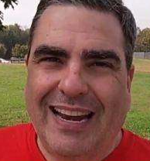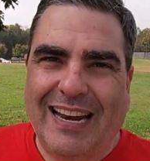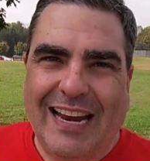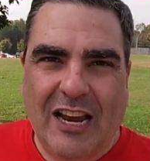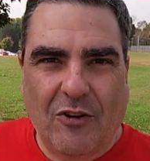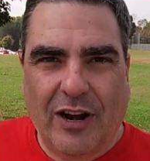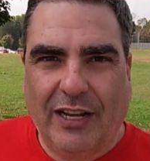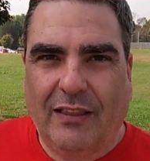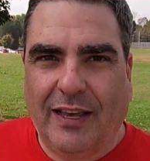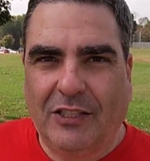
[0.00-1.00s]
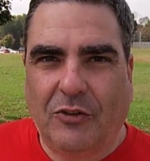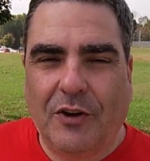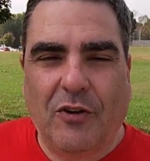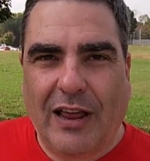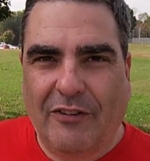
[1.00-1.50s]
I didn't hear anything, so I
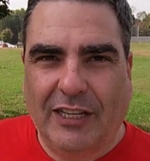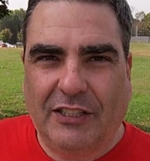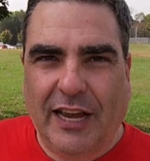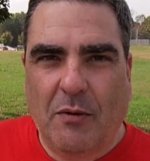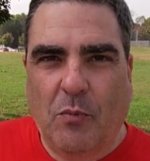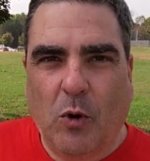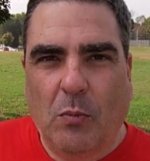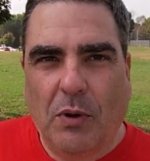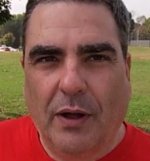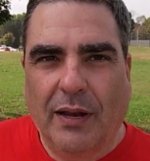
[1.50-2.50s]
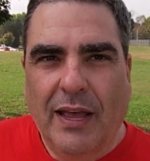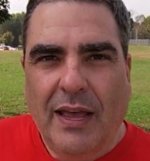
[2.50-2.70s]
don't have an example, but